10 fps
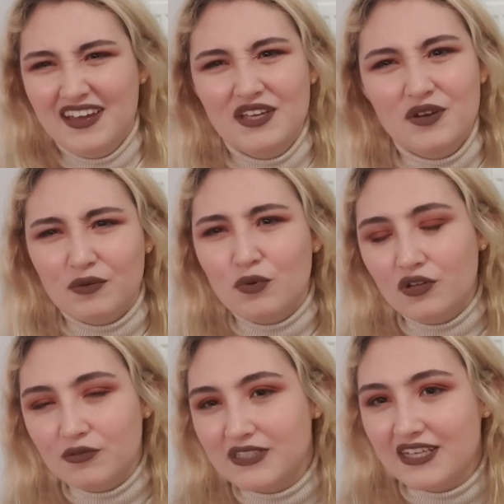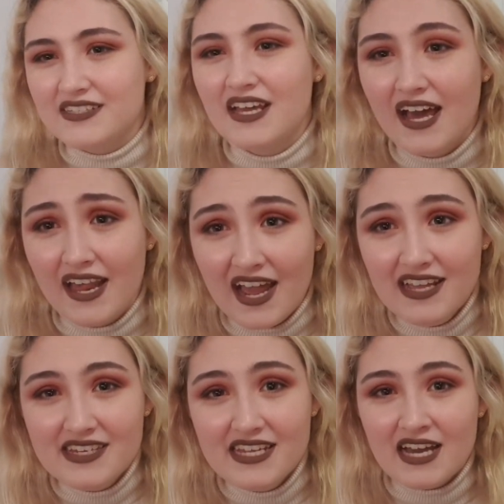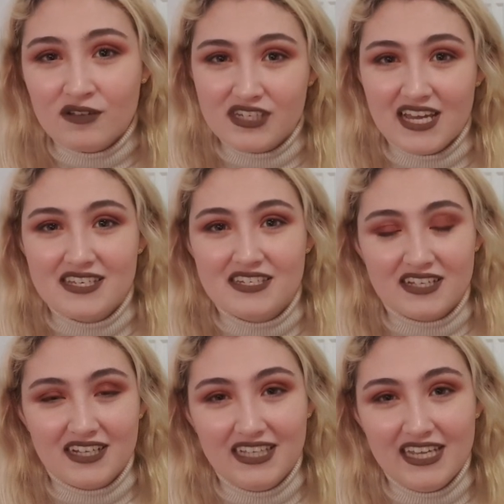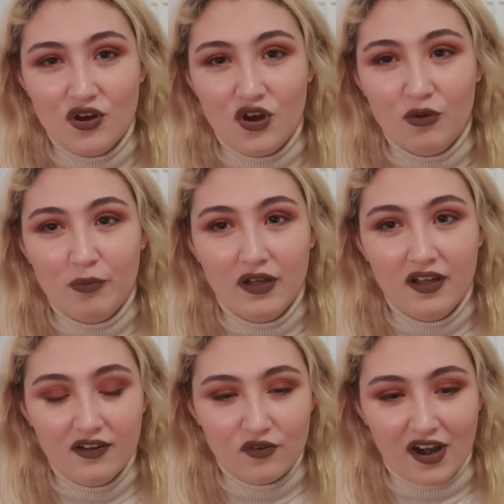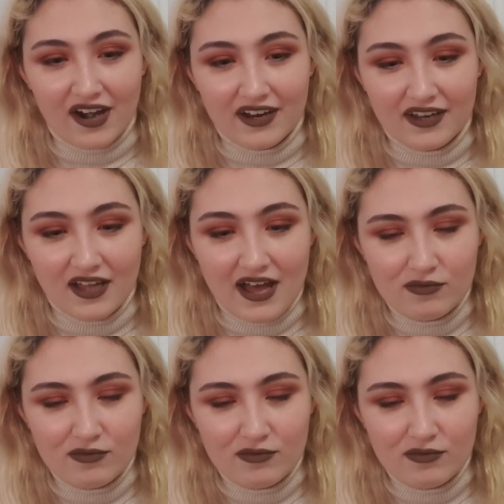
you know, they were all upstairs and I stayed downstairs to clean up, right?